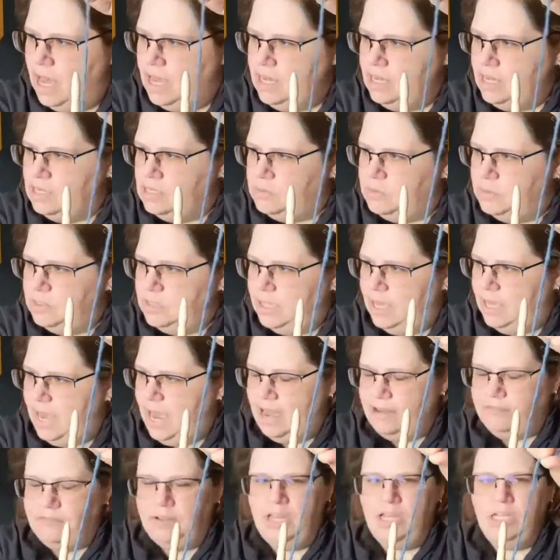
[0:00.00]
is with a
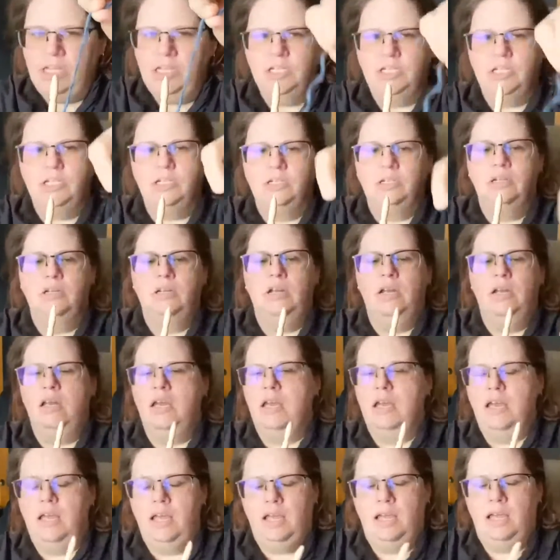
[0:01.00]
half hitch.
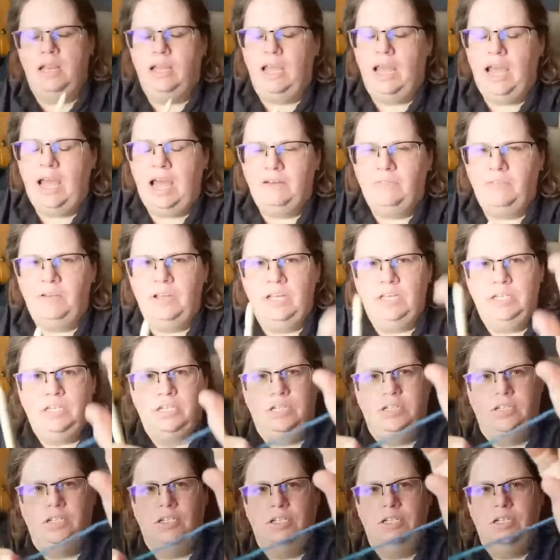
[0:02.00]
And a half hitch
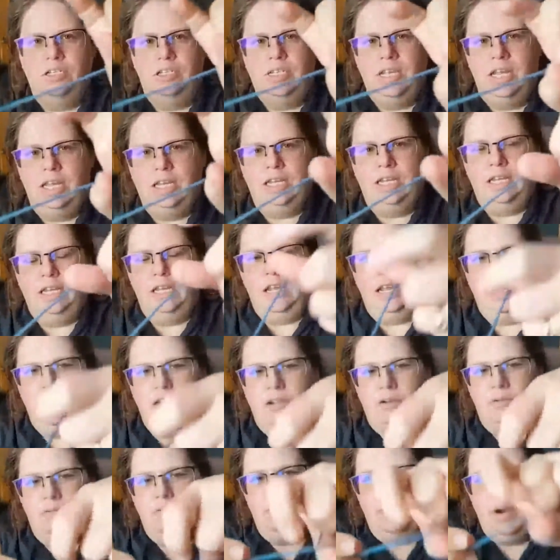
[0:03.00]
is you just take it and
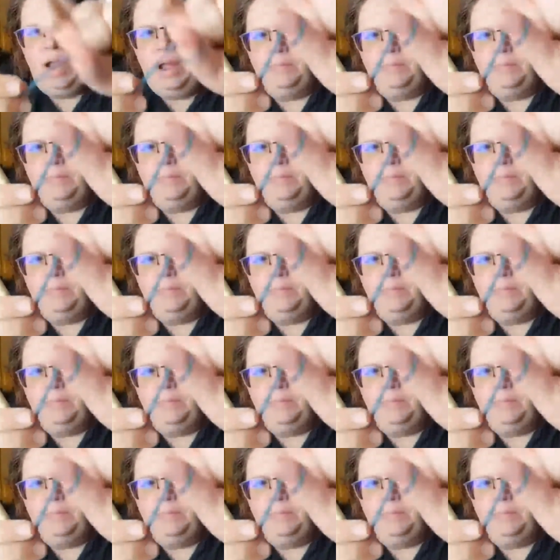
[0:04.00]
you wrap the